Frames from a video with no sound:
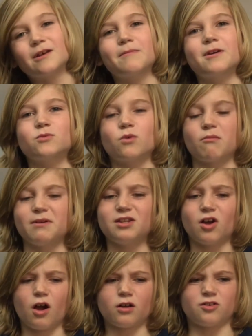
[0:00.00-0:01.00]
Some kids want to
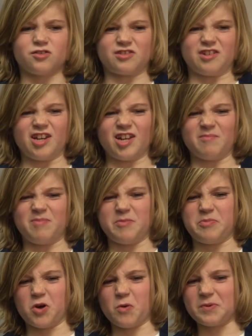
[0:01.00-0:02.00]
be doctors, cutting
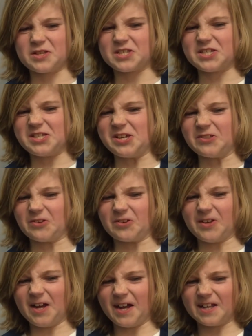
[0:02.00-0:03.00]
people open, seeing
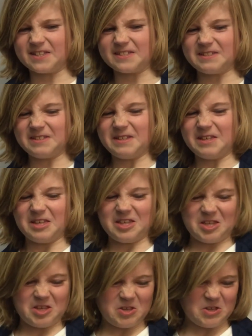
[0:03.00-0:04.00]
their guts.
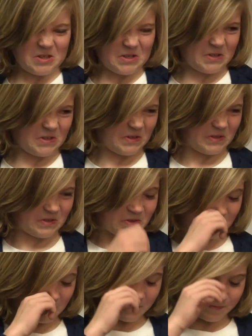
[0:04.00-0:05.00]

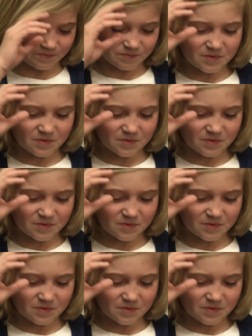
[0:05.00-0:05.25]
Ew.